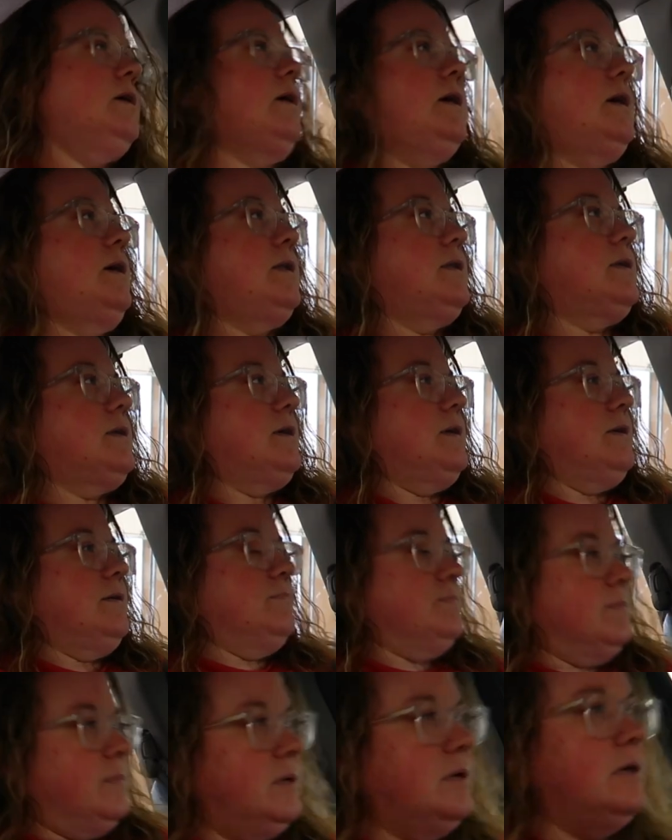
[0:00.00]
And
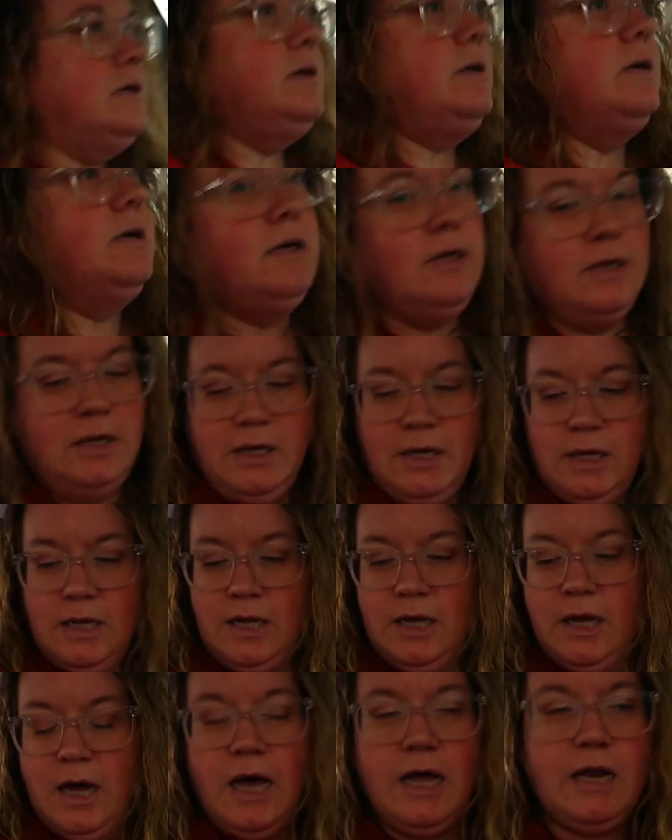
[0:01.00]
um,
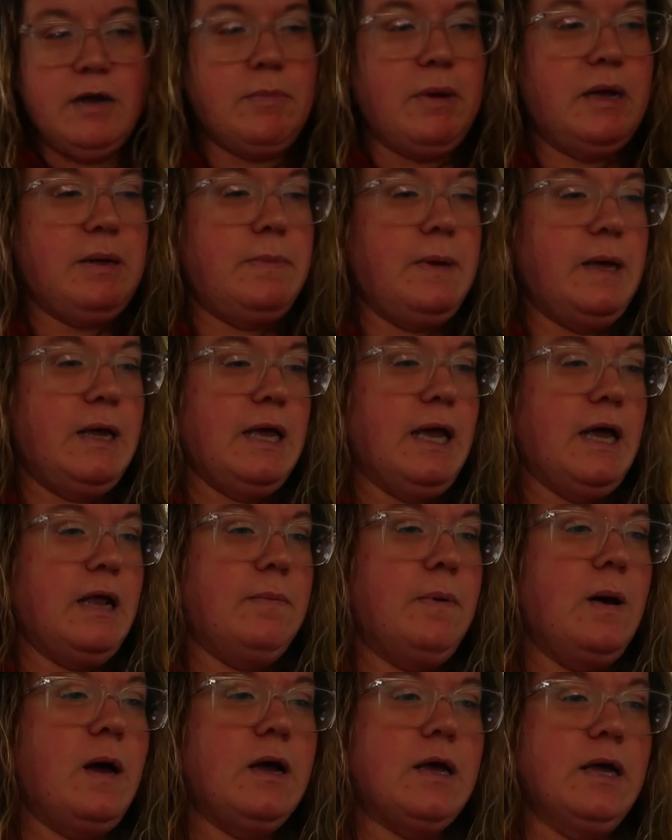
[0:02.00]
I don't mind paying out
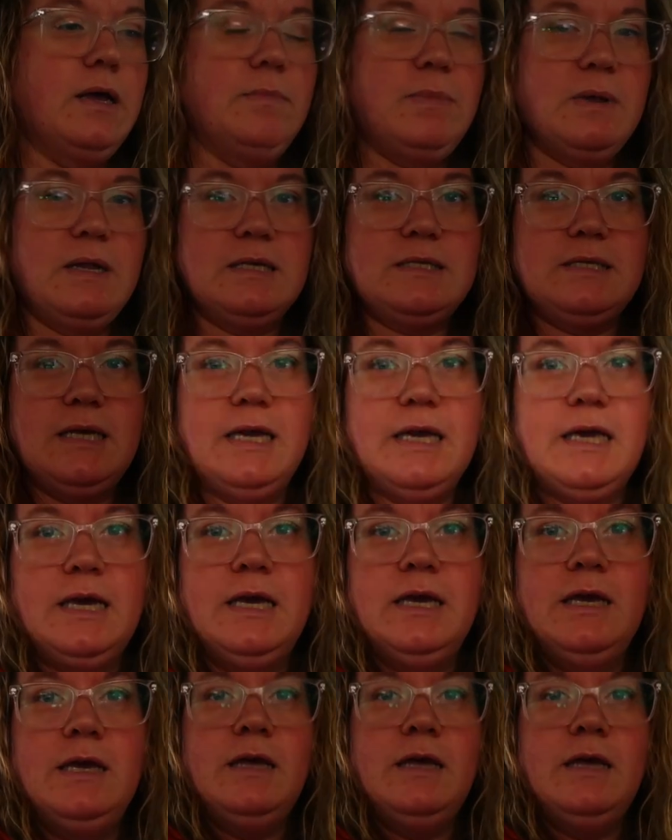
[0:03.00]
of pocket, but it's like,